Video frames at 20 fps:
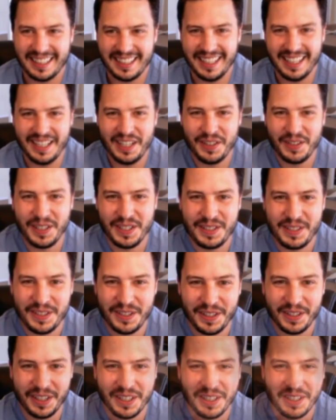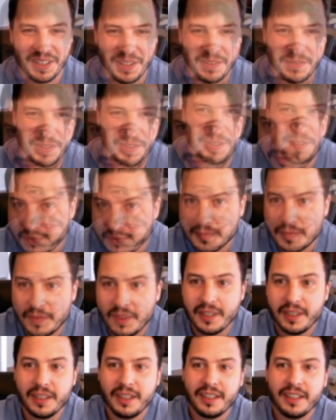Increase your inventory size.
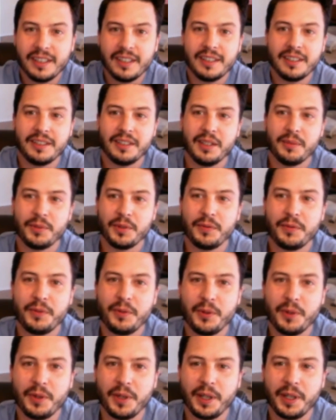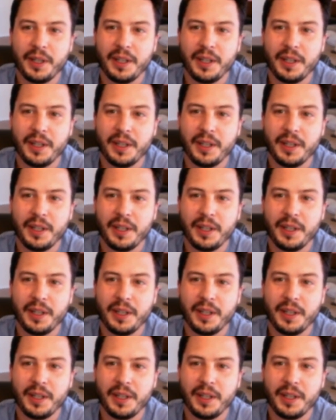Number 4.